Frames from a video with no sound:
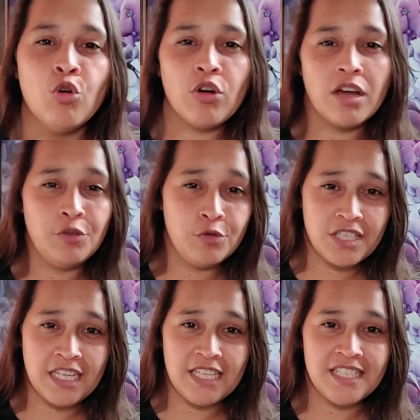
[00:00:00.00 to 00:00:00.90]
or I use
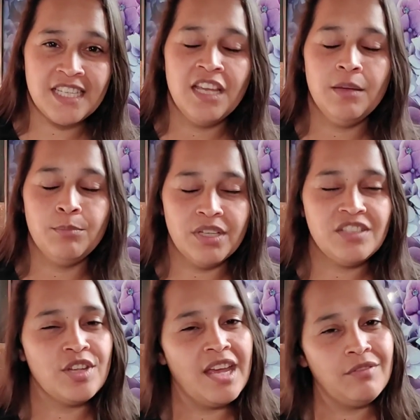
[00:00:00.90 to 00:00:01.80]
skins, but
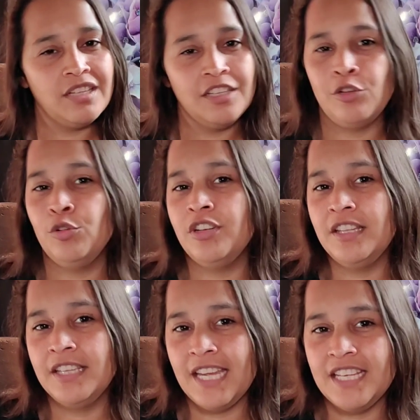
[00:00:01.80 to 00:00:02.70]
to have that included
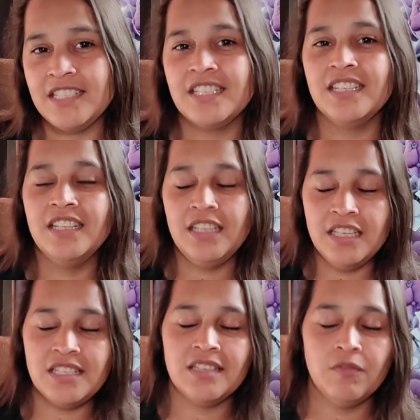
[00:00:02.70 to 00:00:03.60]
in the case
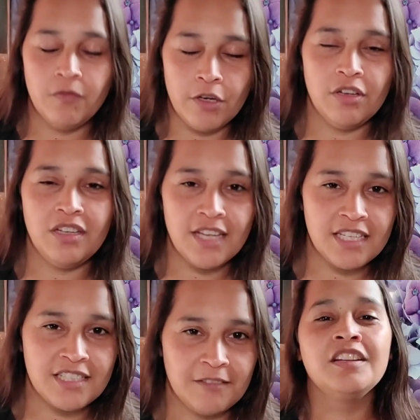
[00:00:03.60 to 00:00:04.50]
is very
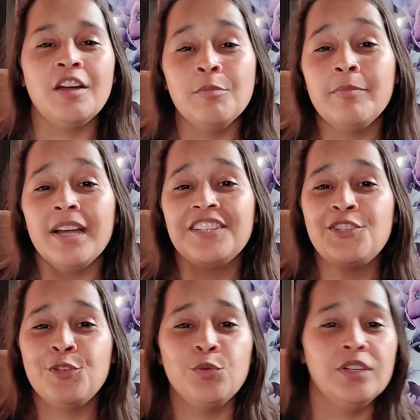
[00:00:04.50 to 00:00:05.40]
nice. Coming back
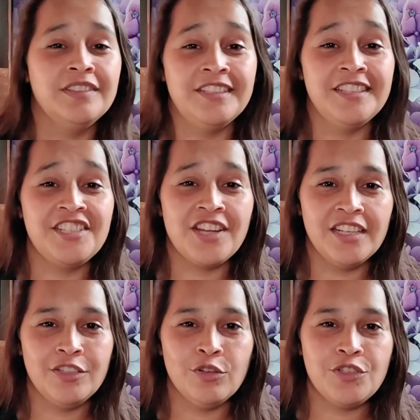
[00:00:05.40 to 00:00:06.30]
to the
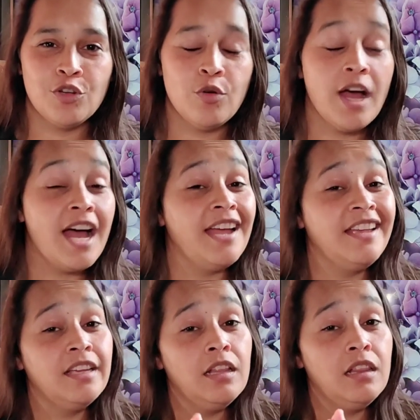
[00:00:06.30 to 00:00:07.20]
design also,
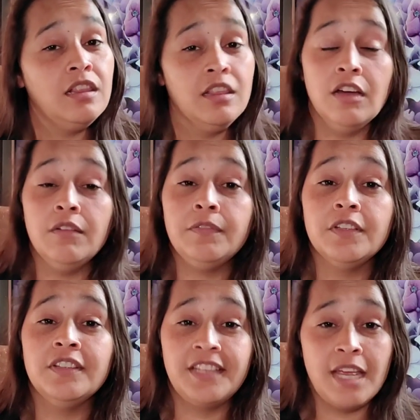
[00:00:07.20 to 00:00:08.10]
I love
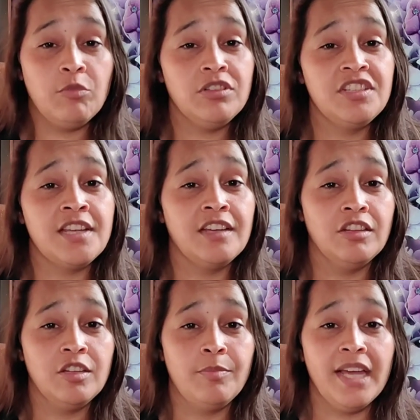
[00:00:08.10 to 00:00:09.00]
the camera design
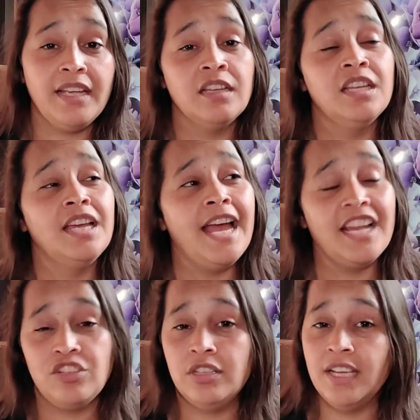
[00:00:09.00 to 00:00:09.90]
on the back.
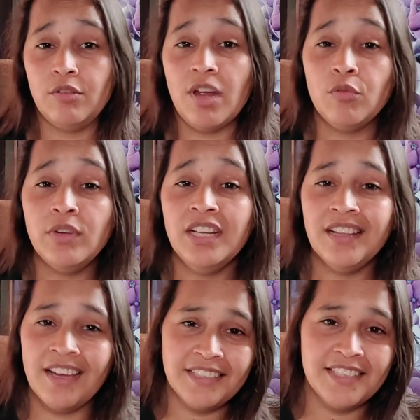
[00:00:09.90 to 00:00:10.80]
Actually, I really
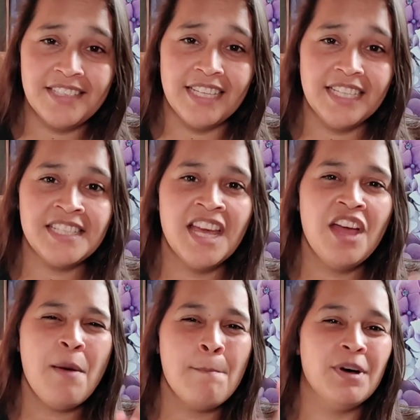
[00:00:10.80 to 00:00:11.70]
like the aesthetics,
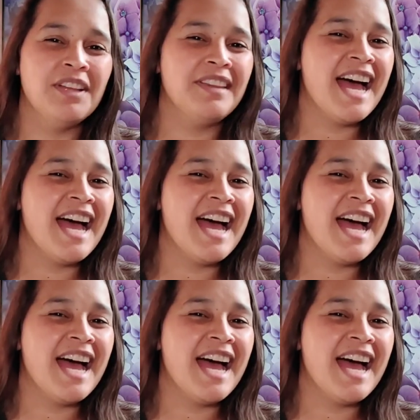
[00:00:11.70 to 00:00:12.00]
but